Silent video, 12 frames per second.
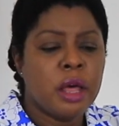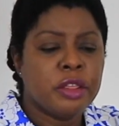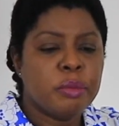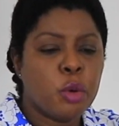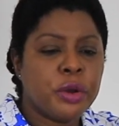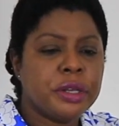
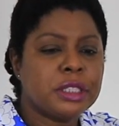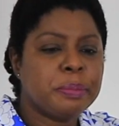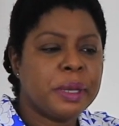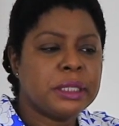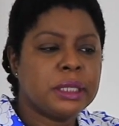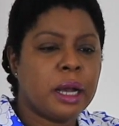The more you
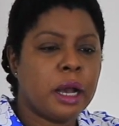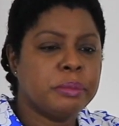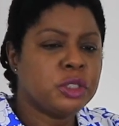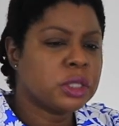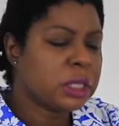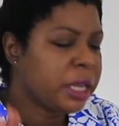spend time
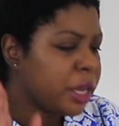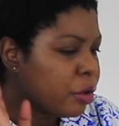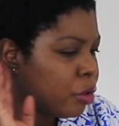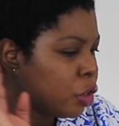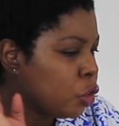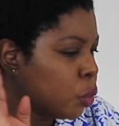just
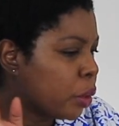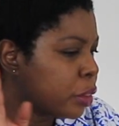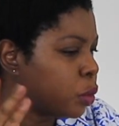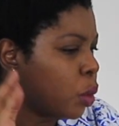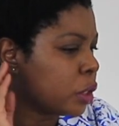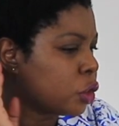hearing your
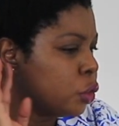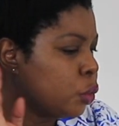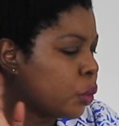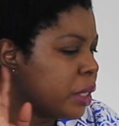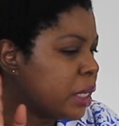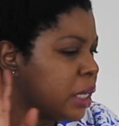thoughts,
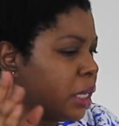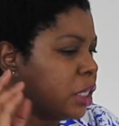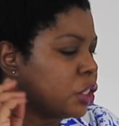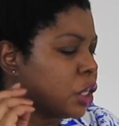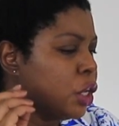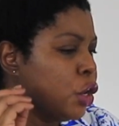your
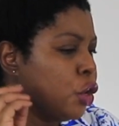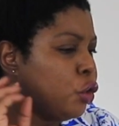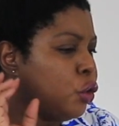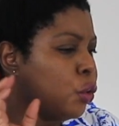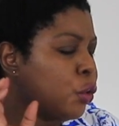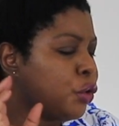needs,
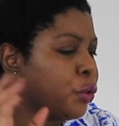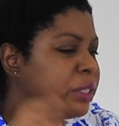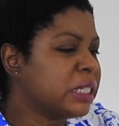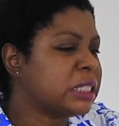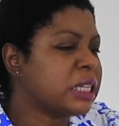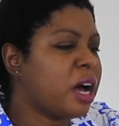your
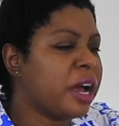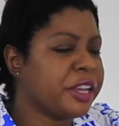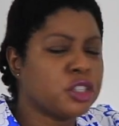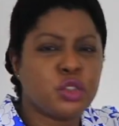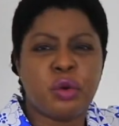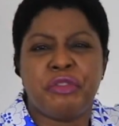
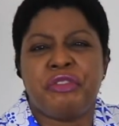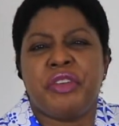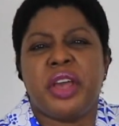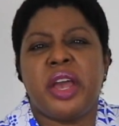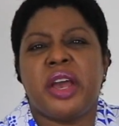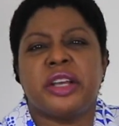desires, your
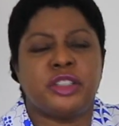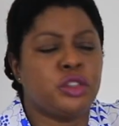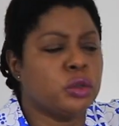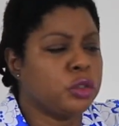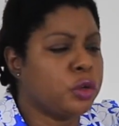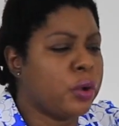fears,
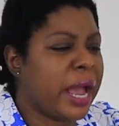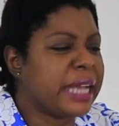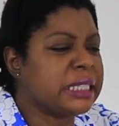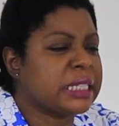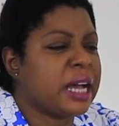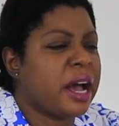your
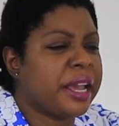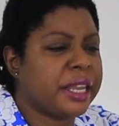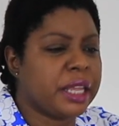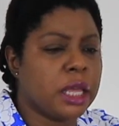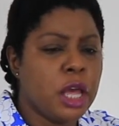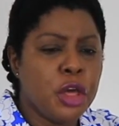
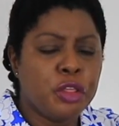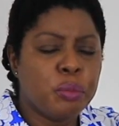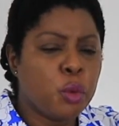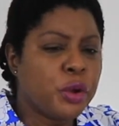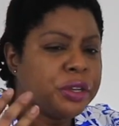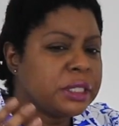anxiety, the
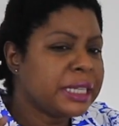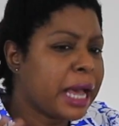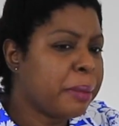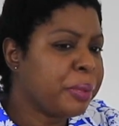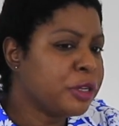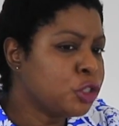more you
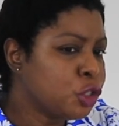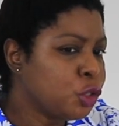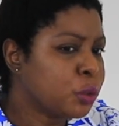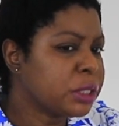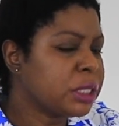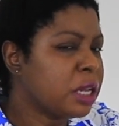tap into
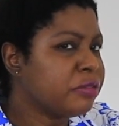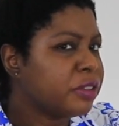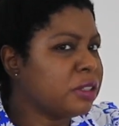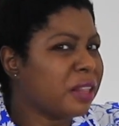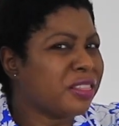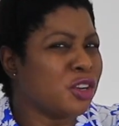yourself
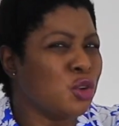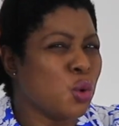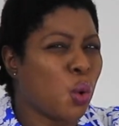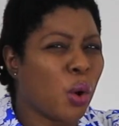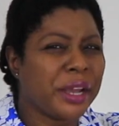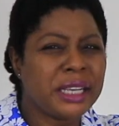and not the
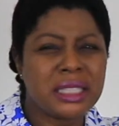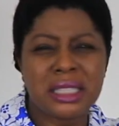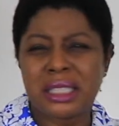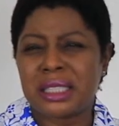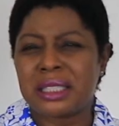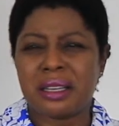
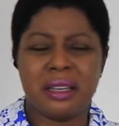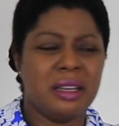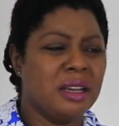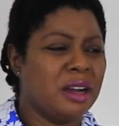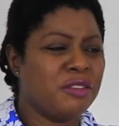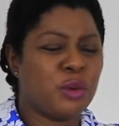noise
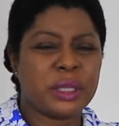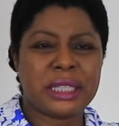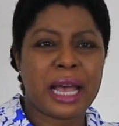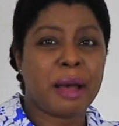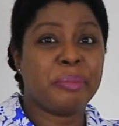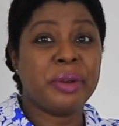of what's
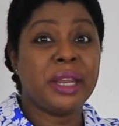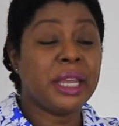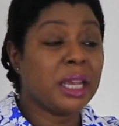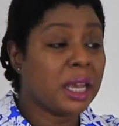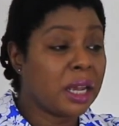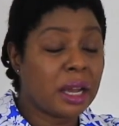
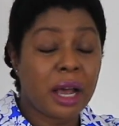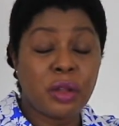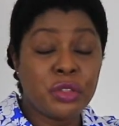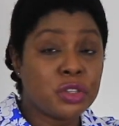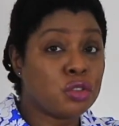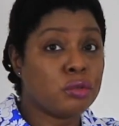happening
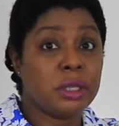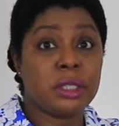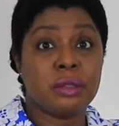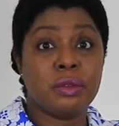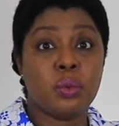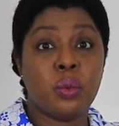on the streets
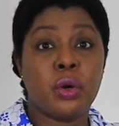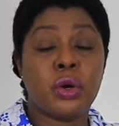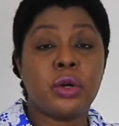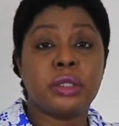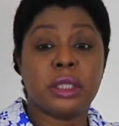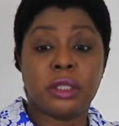of the
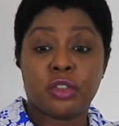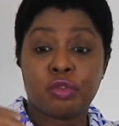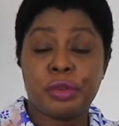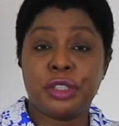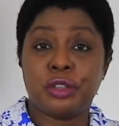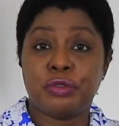world and the
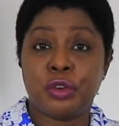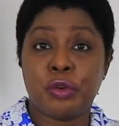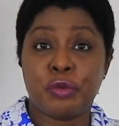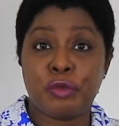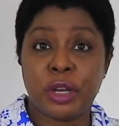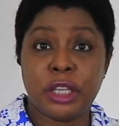streets of
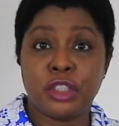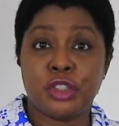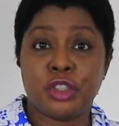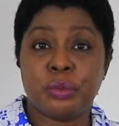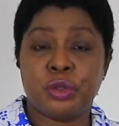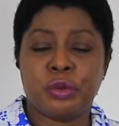your
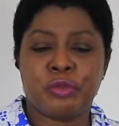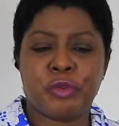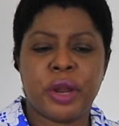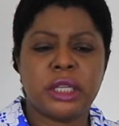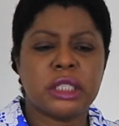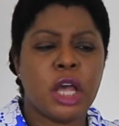relationships, your
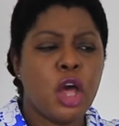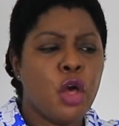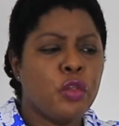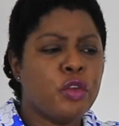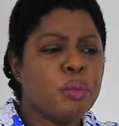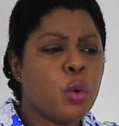friends,
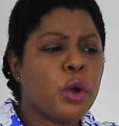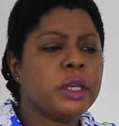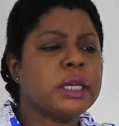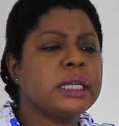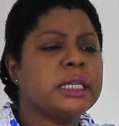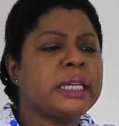the more you
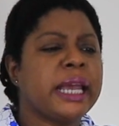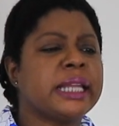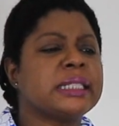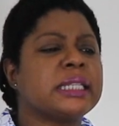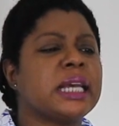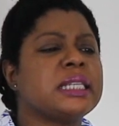can get
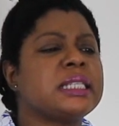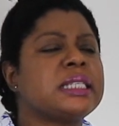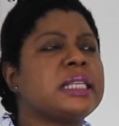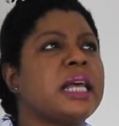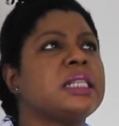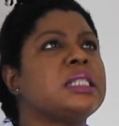a
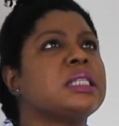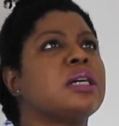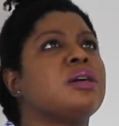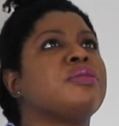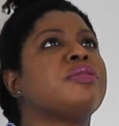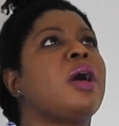sense
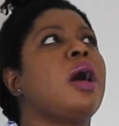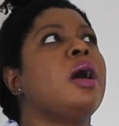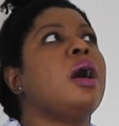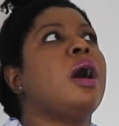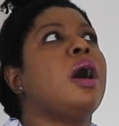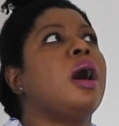of,
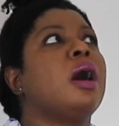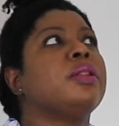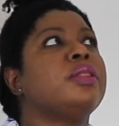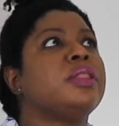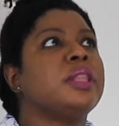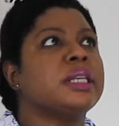
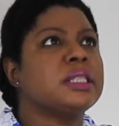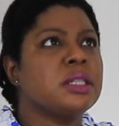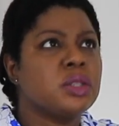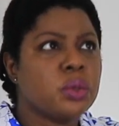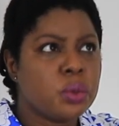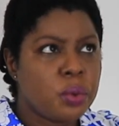this
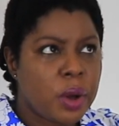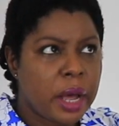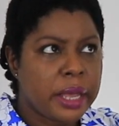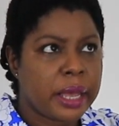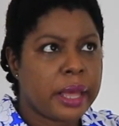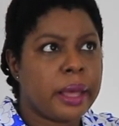is who I
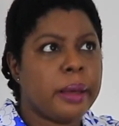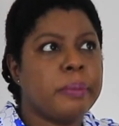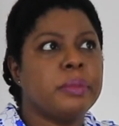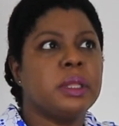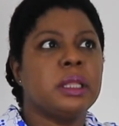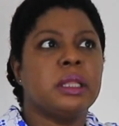
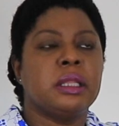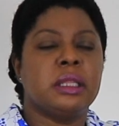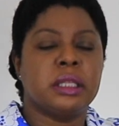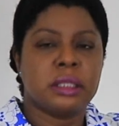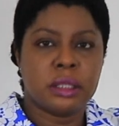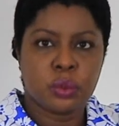am,
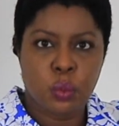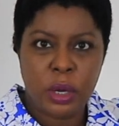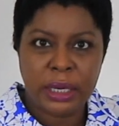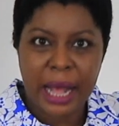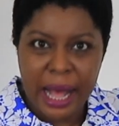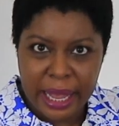this is
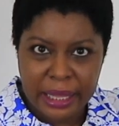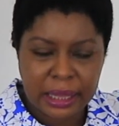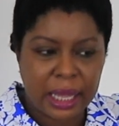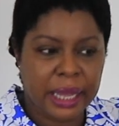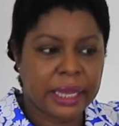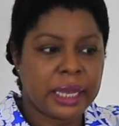what I
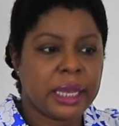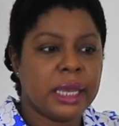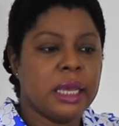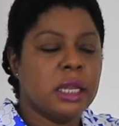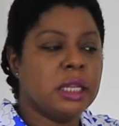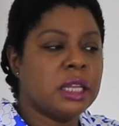like,
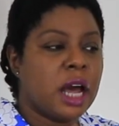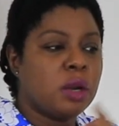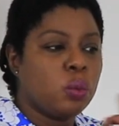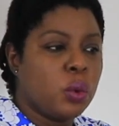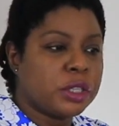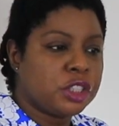
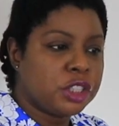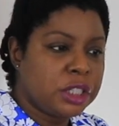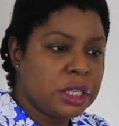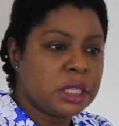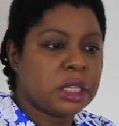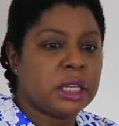not what
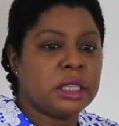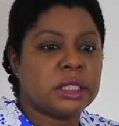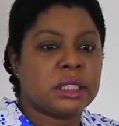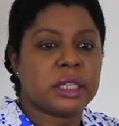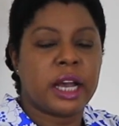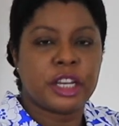she
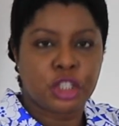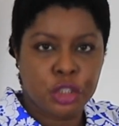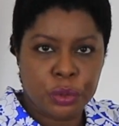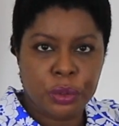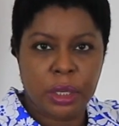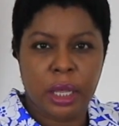thinks I
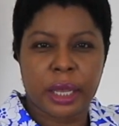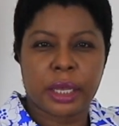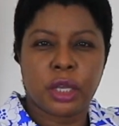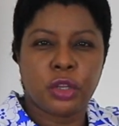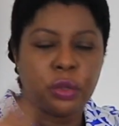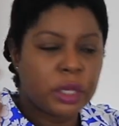should like.
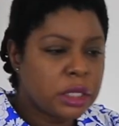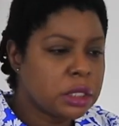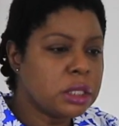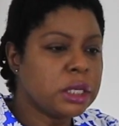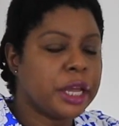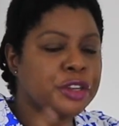You
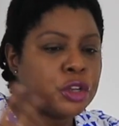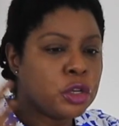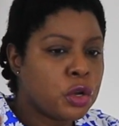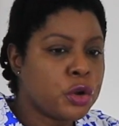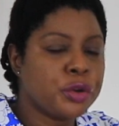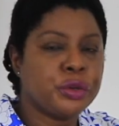listen and you
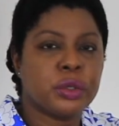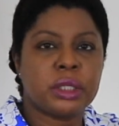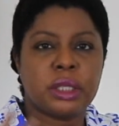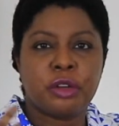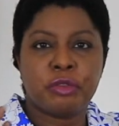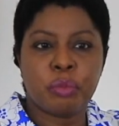learn
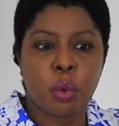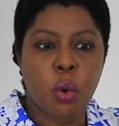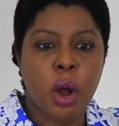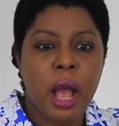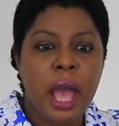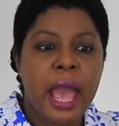yourself
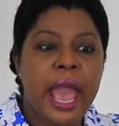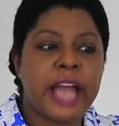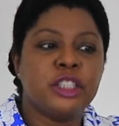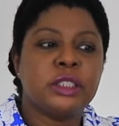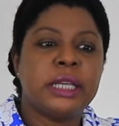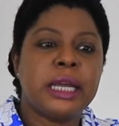more,
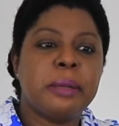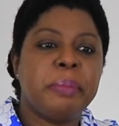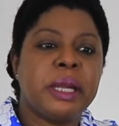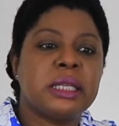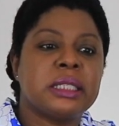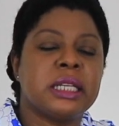and you get a
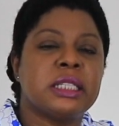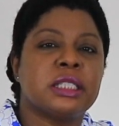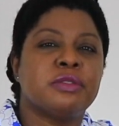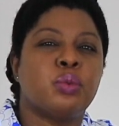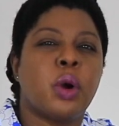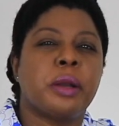better sense
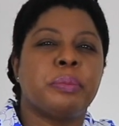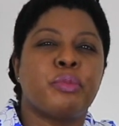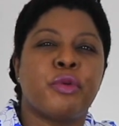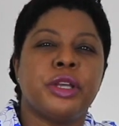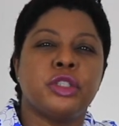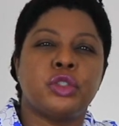of what
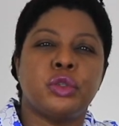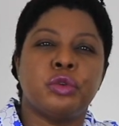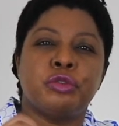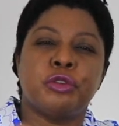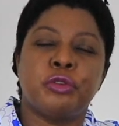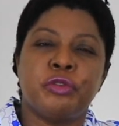brings you
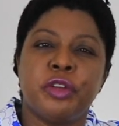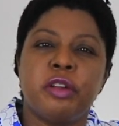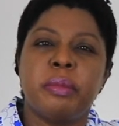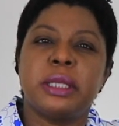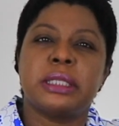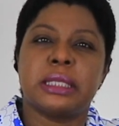
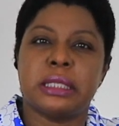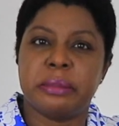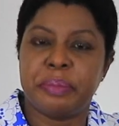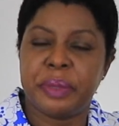fulfillment and